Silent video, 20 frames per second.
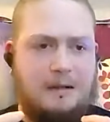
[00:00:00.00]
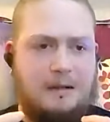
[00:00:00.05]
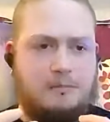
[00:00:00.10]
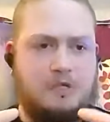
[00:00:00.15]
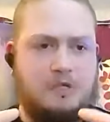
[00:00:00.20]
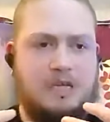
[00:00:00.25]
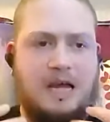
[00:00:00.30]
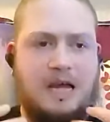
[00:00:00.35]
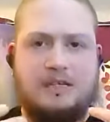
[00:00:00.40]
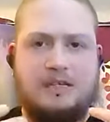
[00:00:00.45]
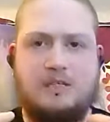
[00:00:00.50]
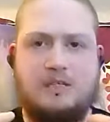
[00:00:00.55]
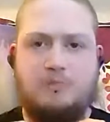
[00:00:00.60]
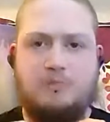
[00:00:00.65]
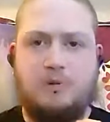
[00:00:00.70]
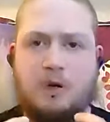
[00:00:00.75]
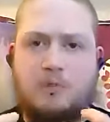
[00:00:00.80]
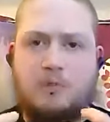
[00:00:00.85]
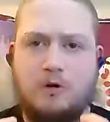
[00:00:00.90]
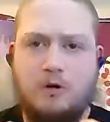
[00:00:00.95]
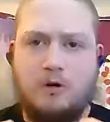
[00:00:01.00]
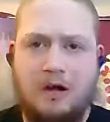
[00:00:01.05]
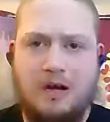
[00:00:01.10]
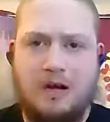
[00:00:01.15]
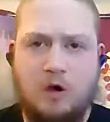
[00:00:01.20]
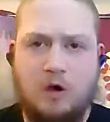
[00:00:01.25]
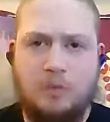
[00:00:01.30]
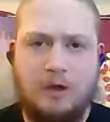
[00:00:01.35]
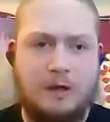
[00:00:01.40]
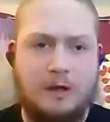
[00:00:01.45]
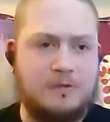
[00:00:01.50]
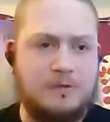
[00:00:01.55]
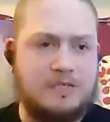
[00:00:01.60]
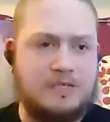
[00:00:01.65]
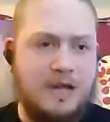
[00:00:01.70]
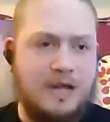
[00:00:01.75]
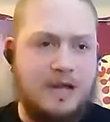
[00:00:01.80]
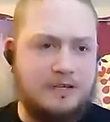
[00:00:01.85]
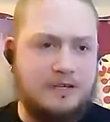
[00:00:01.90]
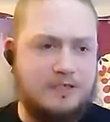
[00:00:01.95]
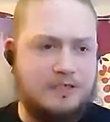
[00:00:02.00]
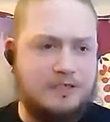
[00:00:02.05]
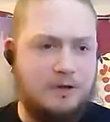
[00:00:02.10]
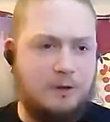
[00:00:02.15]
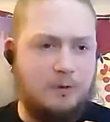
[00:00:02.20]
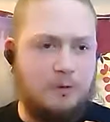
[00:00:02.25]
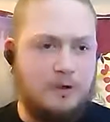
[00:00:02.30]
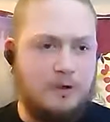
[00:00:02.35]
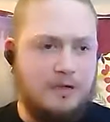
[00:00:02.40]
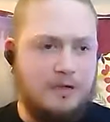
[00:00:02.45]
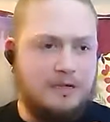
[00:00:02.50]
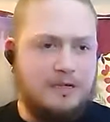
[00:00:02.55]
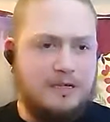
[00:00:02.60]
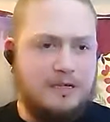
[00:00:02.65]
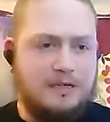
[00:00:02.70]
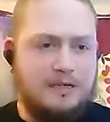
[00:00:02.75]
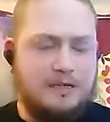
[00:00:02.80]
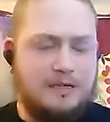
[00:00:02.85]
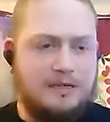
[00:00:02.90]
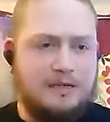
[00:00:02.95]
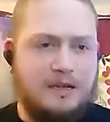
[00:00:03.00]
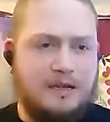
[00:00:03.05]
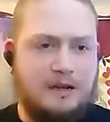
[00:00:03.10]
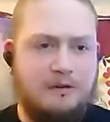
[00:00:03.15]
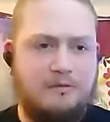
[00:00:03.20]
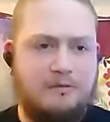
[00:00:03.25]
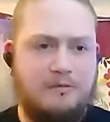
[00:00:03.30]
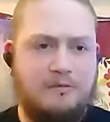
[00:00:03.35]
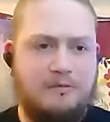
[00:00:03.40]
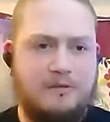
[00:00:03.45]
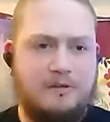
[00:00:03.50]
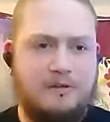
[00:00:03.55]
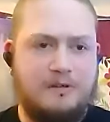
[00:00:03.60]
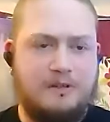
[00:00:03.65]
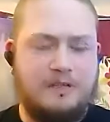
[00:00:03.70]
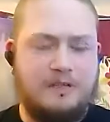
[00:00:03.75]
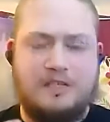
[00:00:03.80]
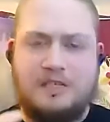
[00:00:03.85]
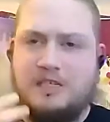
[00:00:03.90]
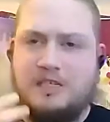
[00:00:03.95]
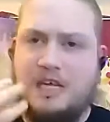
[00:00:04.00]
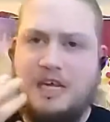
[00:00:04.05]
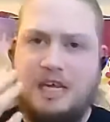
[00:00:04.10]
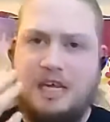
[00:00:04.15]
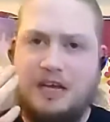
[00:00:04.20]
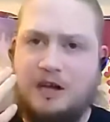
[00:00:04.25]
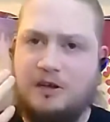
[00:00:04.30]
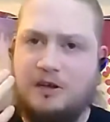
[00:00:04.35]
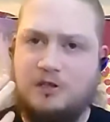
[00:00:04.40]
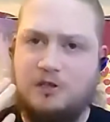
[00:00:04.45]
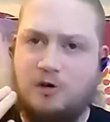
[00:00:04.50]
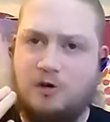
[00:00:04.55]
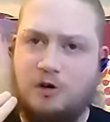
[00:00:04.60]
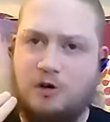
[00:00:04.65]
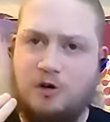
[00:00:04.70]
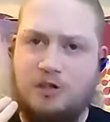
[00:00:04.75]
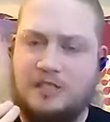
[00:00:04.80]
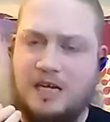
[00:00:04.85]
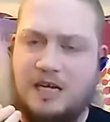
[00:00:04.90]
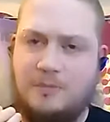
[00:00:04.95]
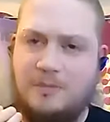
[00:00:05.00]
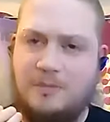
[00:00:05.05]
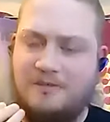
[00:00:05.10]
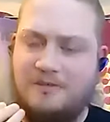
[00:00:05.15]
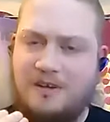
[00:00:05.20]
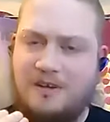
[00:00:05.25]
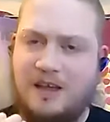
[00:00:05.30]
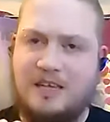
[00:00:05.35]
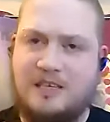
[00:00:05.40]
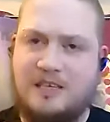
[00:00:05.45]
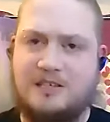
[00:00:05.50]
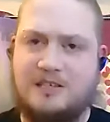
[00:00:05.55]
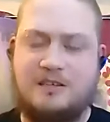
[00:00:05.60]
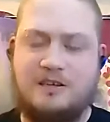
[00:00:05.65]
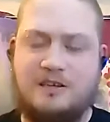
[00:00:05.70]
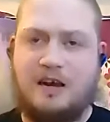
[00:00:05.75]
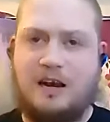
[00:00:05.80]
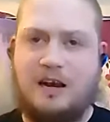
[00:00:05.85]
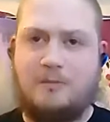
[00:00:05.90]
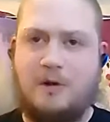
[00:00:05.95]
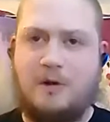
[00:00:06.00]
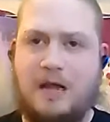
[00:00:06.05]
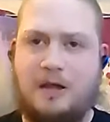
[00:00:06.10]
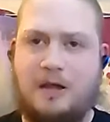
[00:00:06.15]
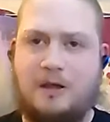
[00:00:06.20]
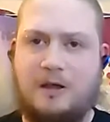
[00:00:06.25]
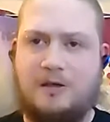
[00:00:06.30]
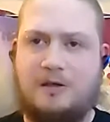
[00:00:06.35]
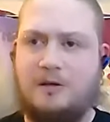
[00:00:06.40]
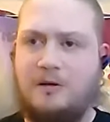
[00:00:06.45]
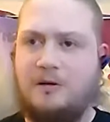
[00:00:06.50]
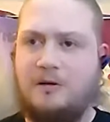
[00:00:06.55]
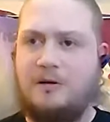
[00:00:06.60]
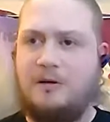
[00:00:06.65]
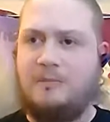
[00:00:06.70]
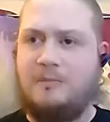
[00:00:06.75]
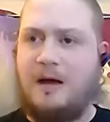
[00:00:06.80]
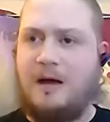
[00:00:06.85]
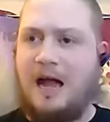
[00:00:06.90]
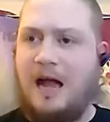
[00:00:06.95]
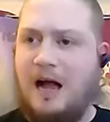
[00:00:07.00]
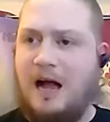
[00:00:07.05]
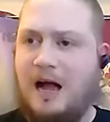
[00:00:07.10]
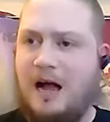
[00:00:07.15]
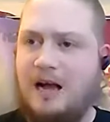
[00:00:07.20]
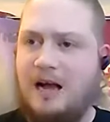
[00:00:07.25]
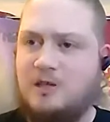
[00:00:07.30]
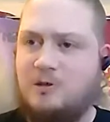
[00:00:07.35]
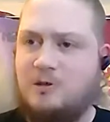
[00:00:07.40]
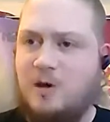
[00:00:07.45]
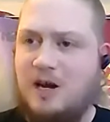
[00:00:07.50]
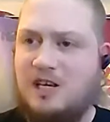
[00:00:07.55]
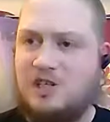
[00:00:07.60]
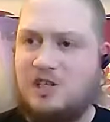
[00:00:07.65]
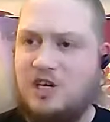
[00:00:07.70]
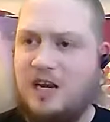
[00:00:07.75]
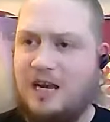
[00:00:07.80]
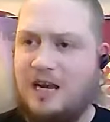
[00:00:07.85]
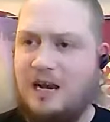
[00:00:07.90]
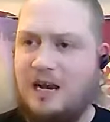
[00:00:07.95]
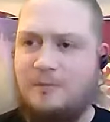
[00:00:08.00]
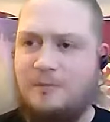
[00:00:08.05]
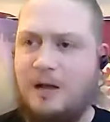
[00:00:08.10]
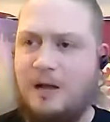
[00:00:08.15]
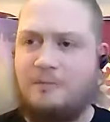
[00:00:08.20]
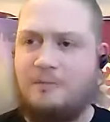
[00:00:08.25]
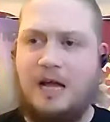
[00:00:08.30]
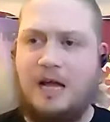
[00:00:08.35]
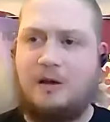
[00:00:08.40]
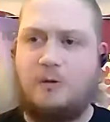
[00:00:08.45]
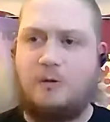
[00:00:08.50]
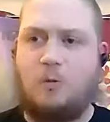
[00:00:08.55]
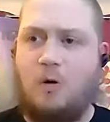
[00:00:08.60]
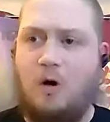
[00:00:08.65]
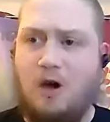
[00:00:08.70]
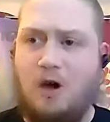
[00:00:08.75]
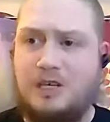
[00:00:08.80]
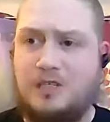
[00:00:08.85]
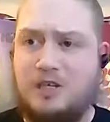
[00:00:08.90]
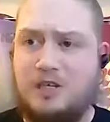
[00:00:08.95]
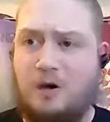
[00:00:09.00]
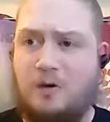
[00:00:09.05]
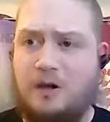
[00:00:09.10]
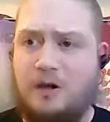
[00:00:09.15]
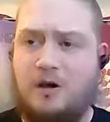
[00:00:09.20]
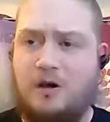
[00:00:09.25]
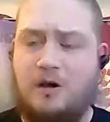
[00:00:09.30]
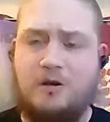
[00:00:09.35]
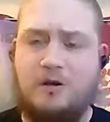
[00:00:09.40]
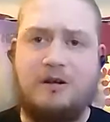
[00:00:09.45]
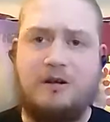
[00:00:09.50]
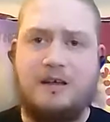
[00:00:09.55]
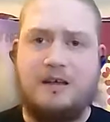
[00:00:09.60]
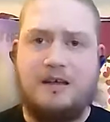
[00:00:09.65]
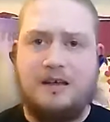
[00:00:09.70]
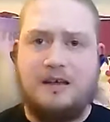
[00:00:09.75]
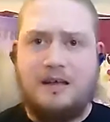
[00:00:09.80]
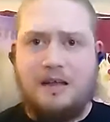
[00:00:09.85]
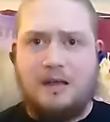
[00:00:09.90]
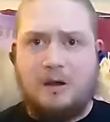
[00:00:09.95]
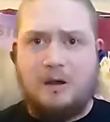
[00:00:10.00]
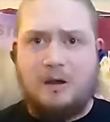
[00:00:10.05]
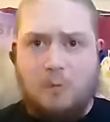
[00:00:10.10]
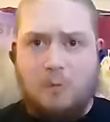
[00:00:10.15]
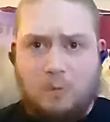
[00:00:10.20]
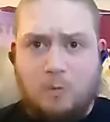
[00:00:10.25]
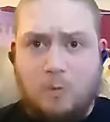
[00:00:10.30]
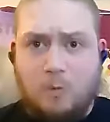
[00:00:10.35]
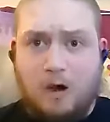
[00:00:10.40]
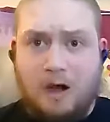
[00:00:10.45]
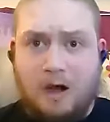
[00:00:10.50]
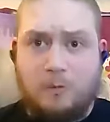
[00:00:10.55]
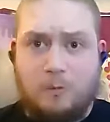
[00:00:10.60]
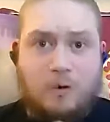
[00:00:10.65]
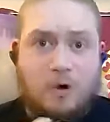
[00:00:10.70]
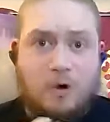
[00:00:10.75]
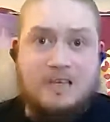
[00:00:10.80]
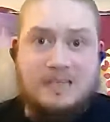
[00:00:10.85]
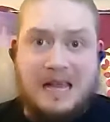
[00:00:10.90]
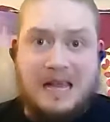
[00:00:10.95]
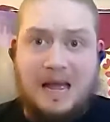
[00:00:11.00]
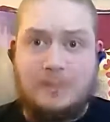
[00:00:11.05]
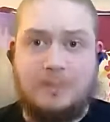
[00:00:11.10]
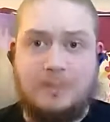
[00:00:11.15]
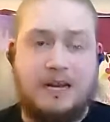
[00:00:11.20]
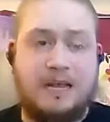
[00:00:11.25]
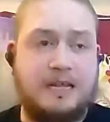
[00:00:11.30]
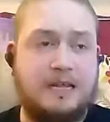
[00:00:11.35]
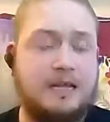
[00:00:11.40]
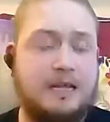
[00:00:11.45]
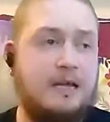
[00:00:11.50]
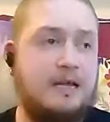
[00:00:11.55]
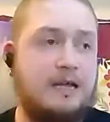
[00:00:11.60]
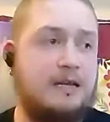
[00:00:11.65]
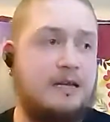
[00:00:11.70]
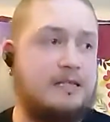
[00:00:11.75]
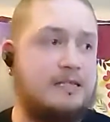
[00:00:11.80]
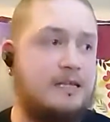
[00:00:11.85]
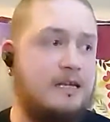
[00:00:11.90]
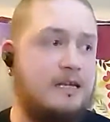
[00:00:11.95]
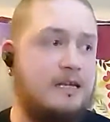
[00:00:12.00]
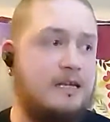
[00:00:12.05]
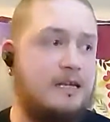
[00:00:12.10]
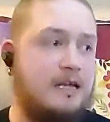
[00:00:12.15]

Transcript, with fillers: I'm starting to blubber a little bit. I'm starting to kind of there's a tear strolling down my face, and, and I'm like, my heart is wrenching. I'm, I'm like, what is going on? What what is happening? And